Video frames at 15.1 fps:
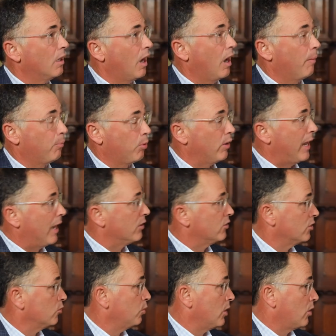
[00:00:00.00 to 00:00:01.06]
uh,
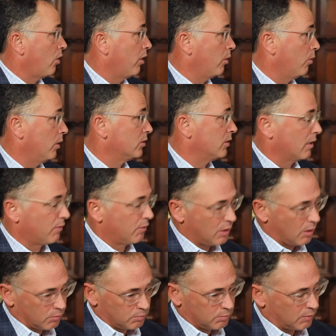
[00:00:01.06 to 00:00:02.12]
pronounced as we thought it was. Like, you
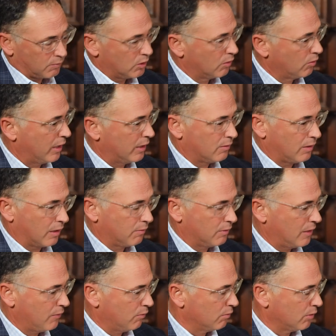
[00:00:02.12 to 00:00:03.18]
know, you're right, like
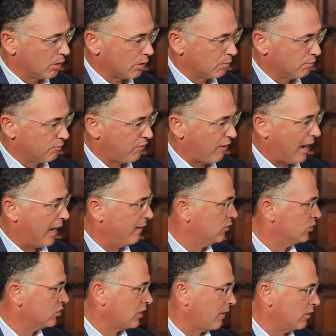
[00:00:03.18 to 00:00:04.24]
even like five
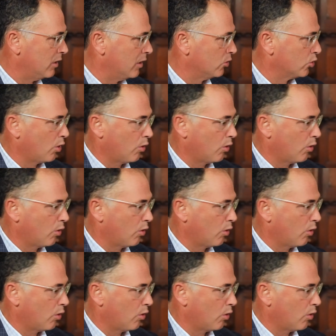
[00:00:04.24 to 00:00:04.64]
to seven years